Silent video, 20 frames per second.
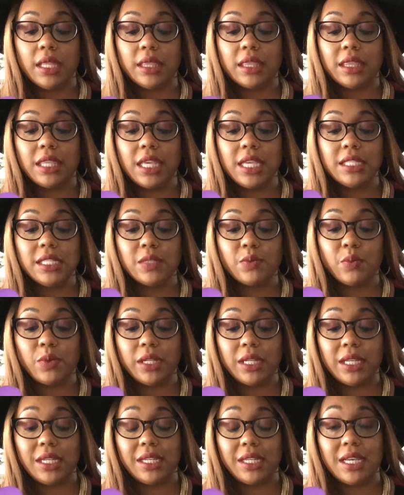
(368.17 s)
this
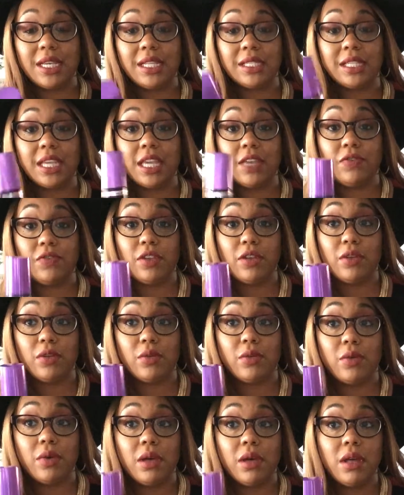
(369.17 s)
really does give
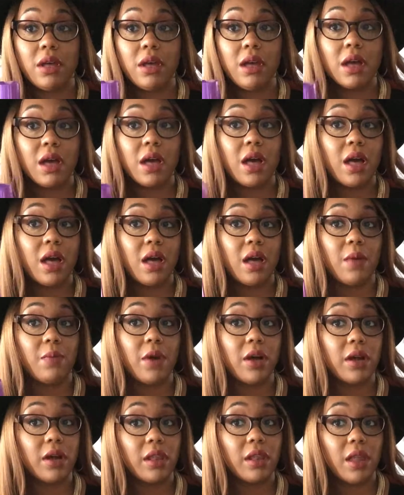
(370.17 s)
you
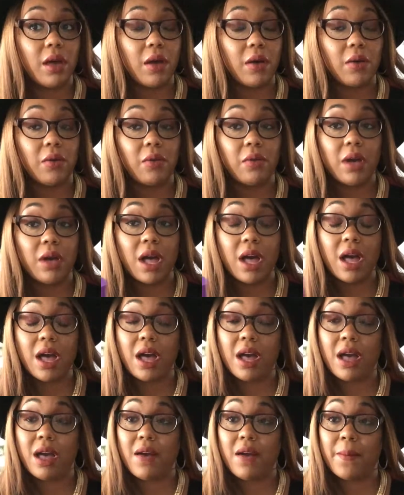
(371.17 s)
a glow,
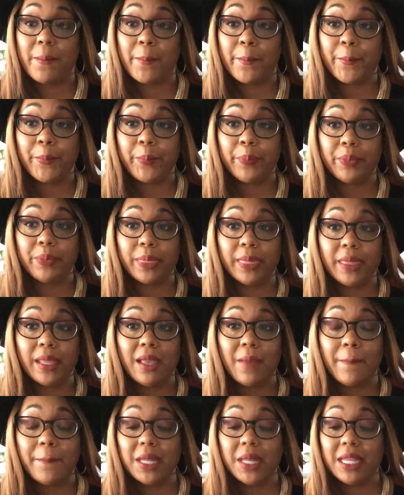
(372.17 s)

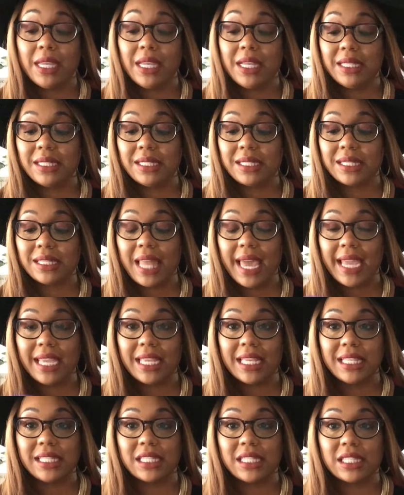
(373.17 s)
but it's like
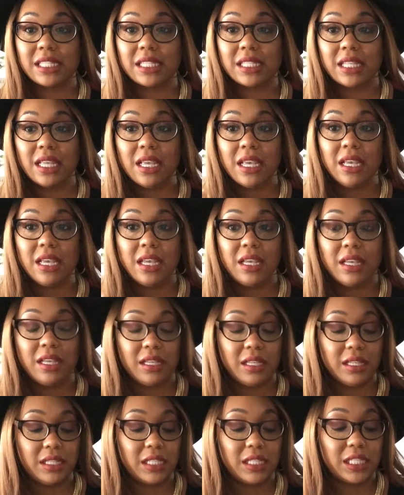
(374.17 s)
it's
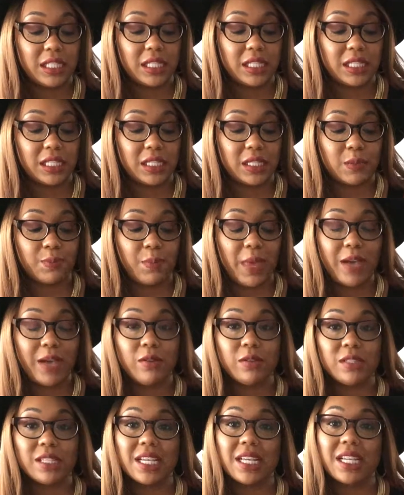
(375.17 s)

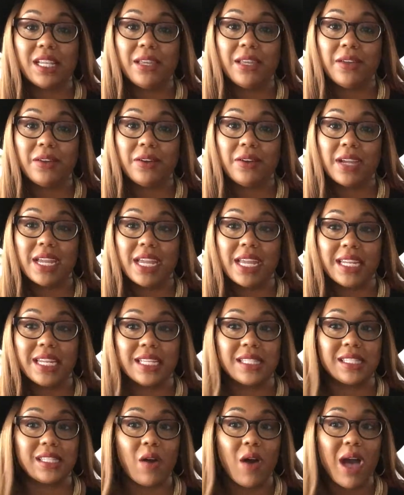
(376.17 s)
speckles of glitter in
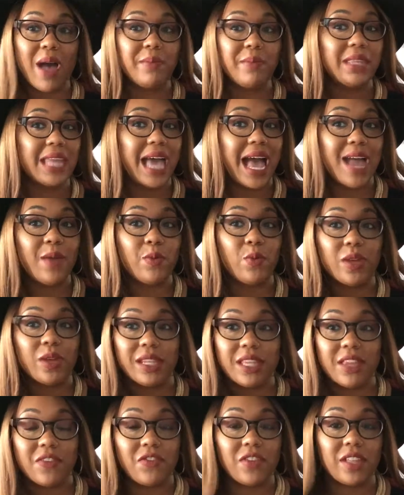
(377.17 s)
it, so I'm not
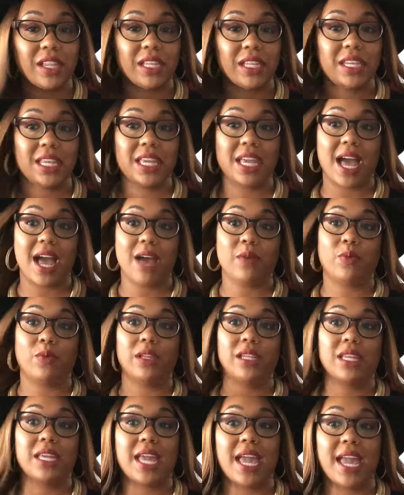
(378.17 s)
really feeling it. I
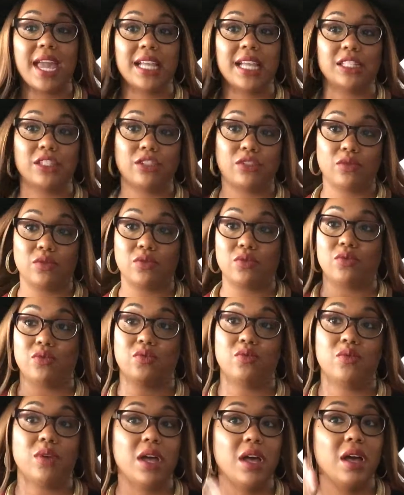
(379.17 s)
really had
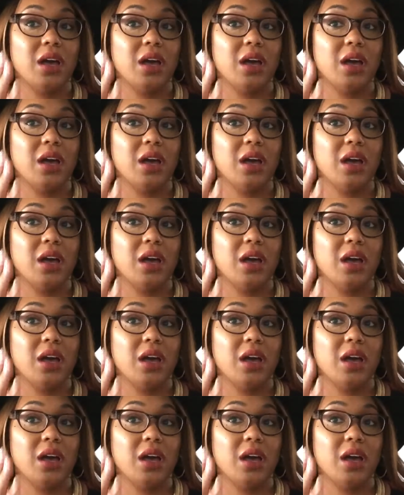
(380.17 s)
to